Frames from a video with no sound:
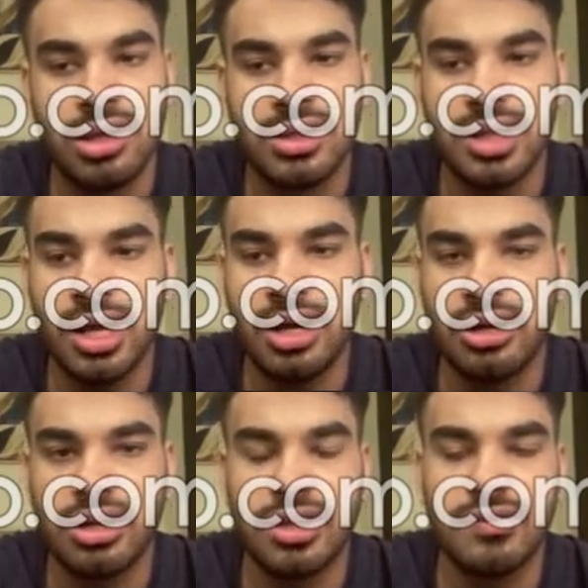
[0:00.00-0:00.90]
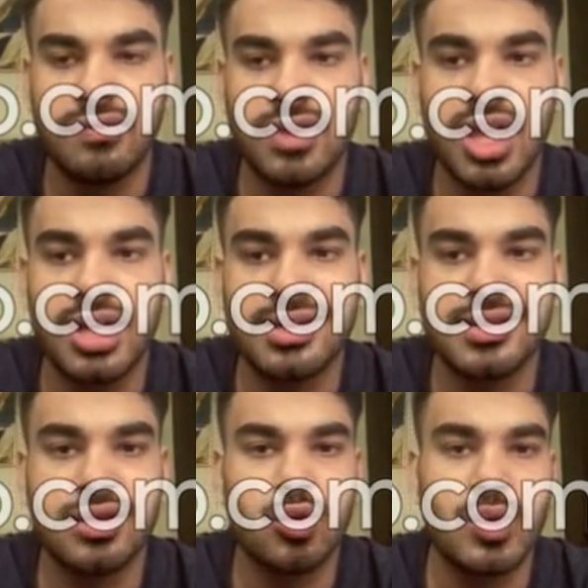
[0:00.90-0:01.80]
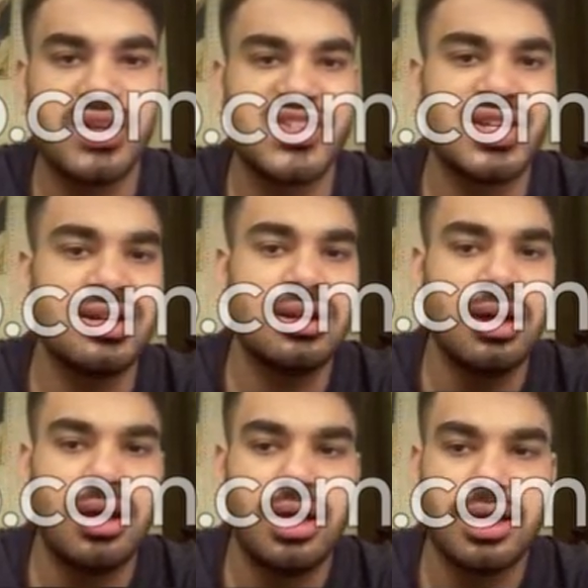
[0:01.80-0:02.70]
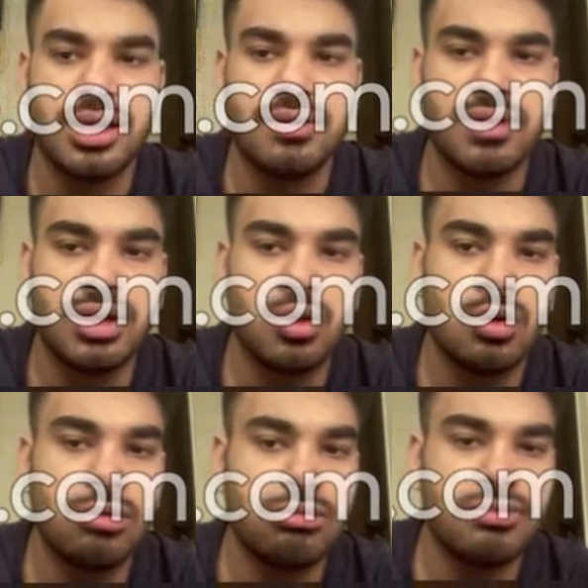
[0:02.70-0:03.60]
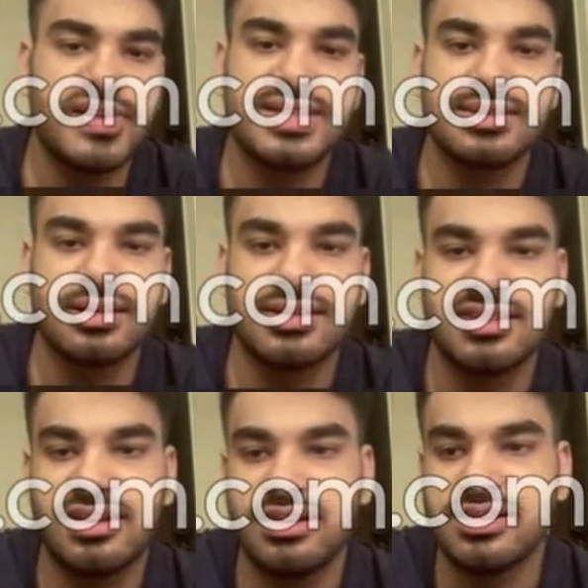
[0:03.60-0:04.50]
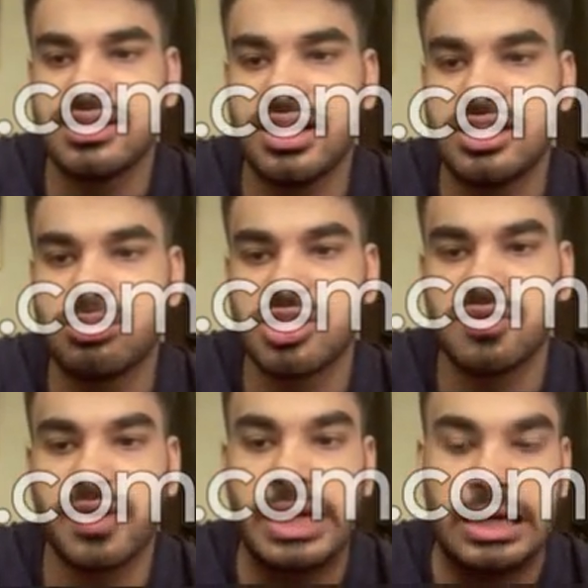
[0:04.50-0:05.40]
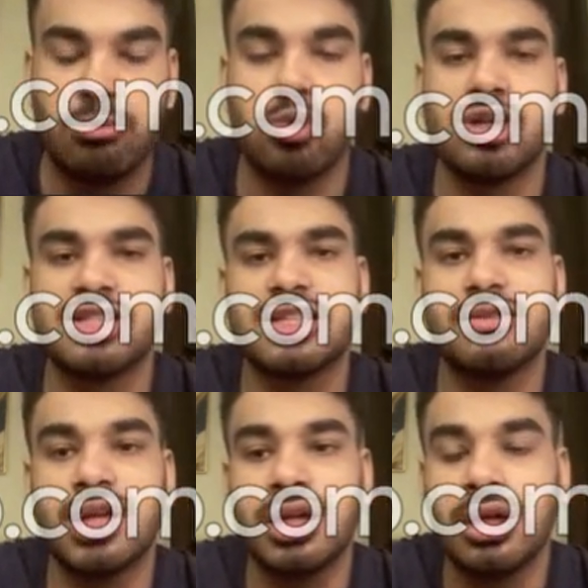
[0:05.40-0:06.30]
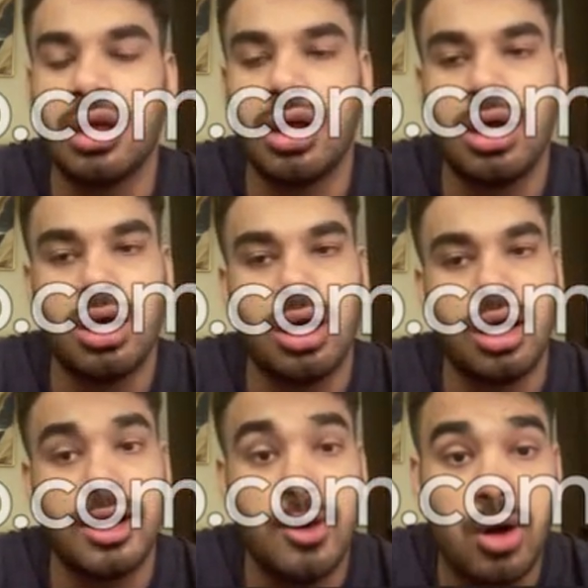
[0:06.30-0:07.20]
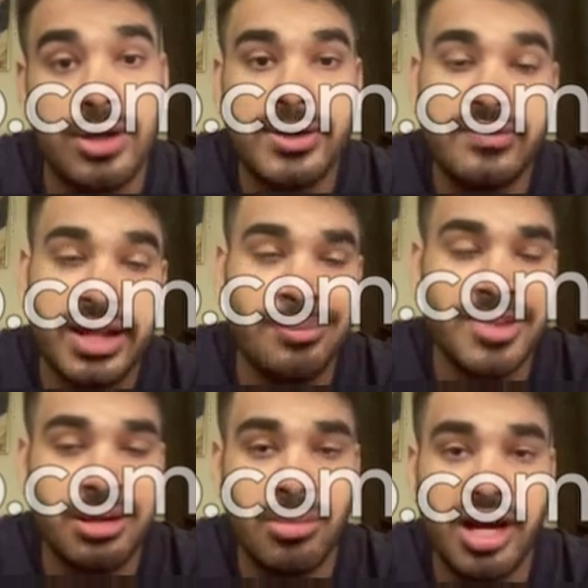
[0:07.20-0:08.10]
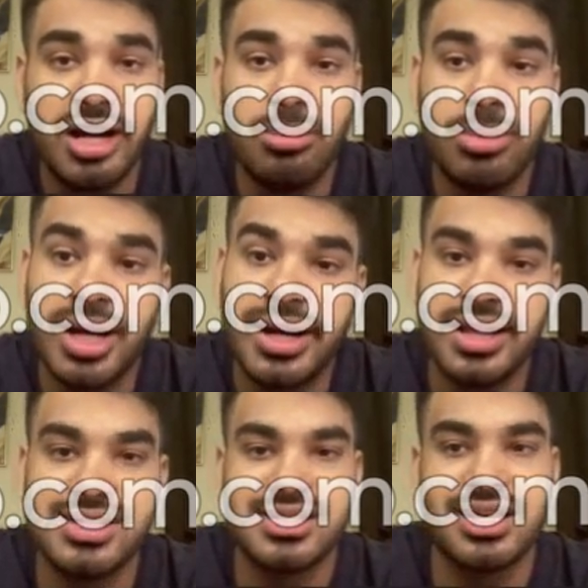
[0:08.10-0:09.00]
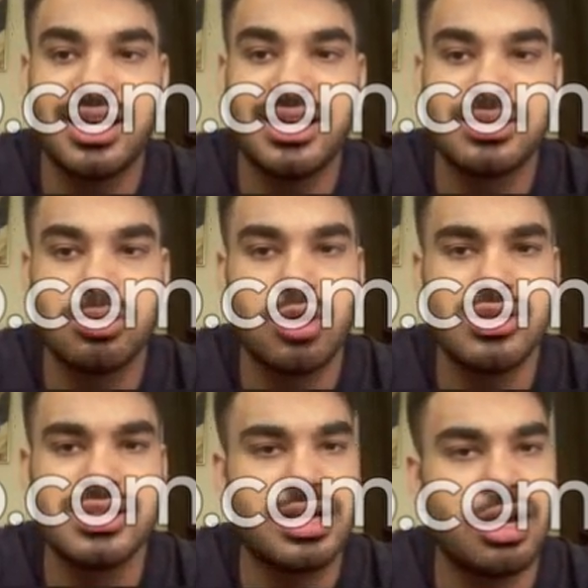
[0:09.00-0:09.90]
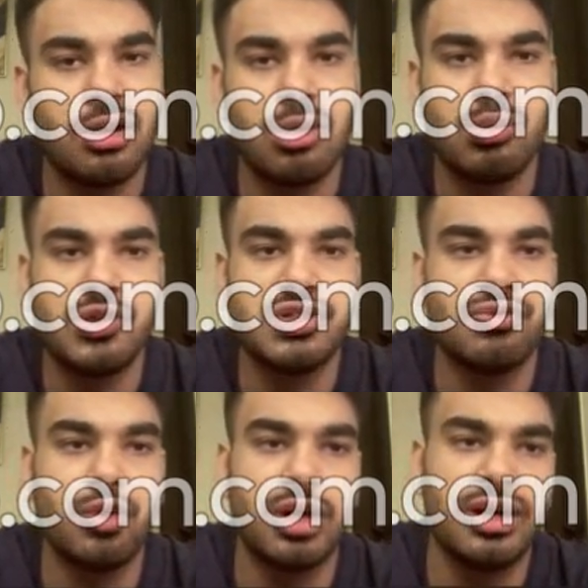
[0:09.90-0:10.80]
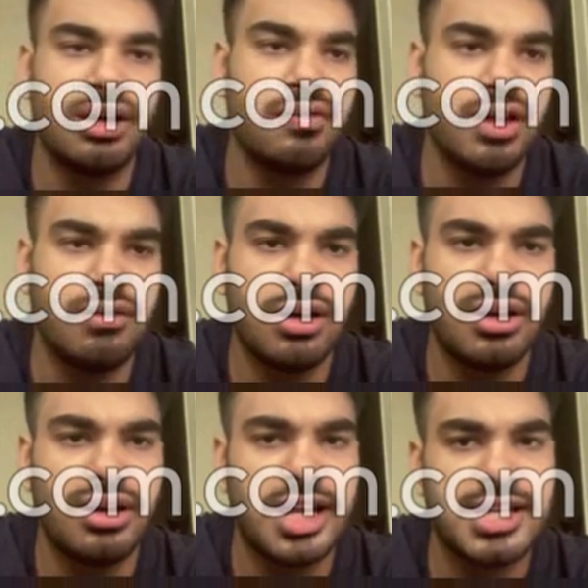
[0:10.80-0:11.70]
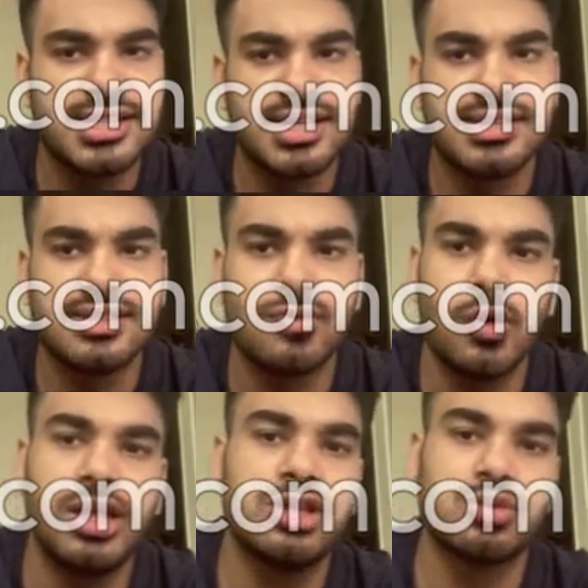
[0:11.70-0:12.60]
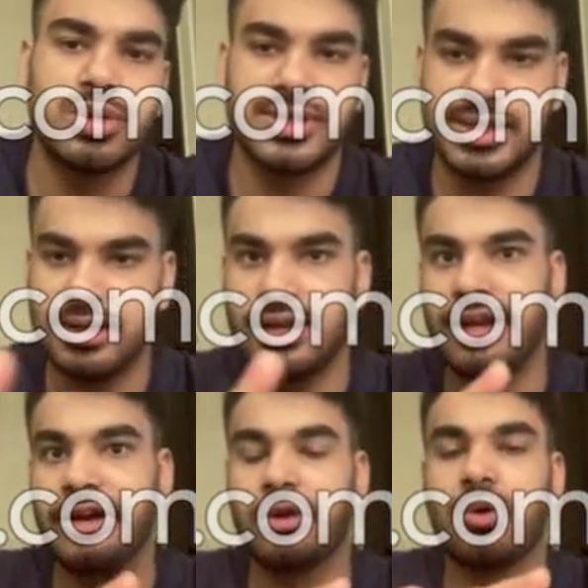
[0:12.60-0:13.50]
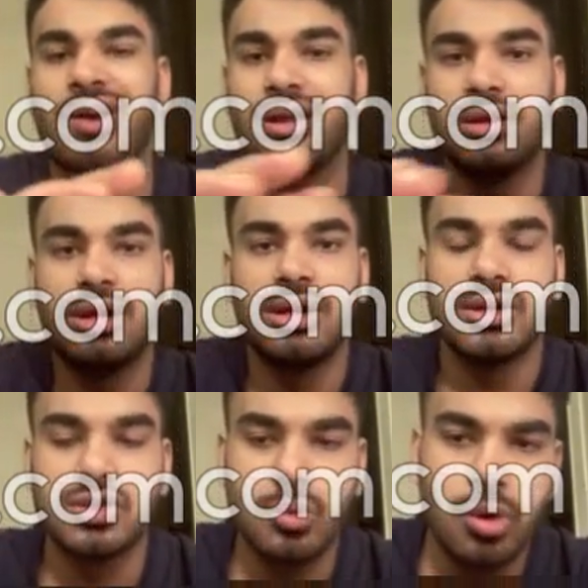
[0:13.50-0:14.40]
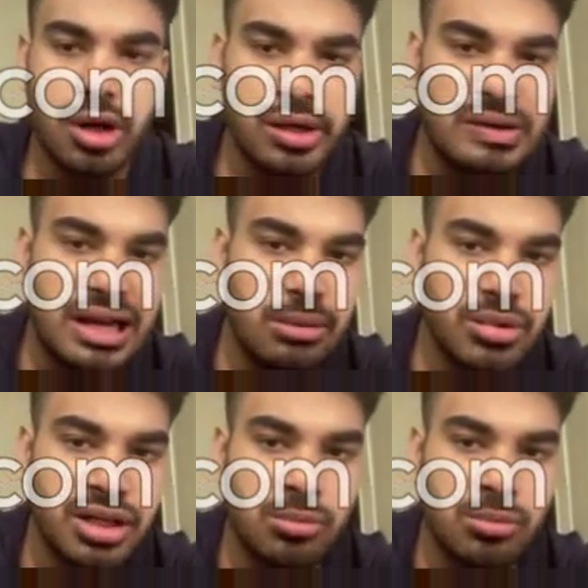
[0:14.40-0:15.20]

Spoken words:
that if there is a question given, which considers like specific inputs given, a lot of time there might be a test case because there are almost 400 500 test cases for each question in LeetCode. So what will happen in